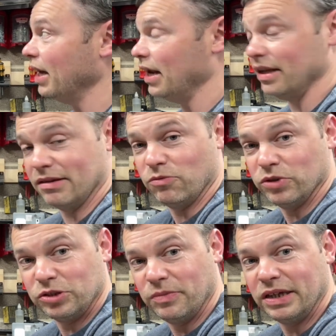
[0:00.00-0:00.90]
and
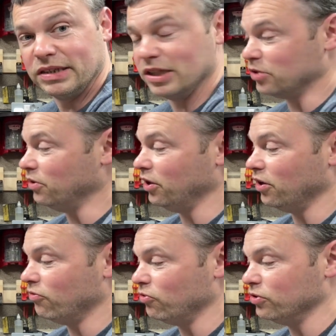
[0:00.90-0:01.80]
which means it's only got
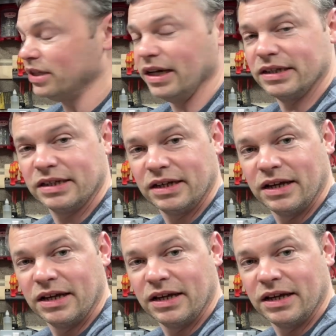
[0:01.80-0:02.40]
to rotate